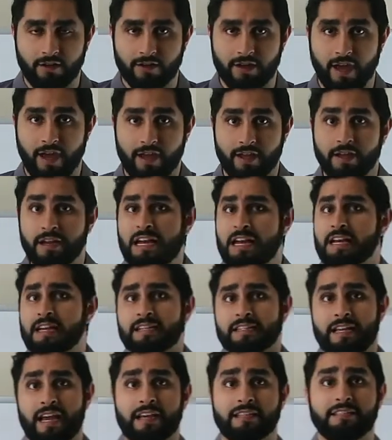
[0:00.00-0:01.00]
Okay?
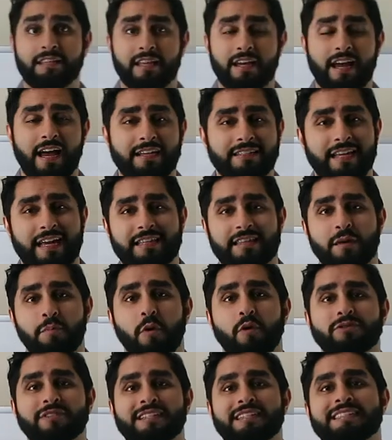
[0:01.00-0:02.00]
Tesla has had
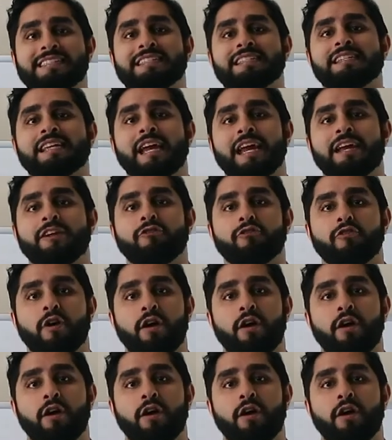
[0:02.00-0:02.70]
the most insane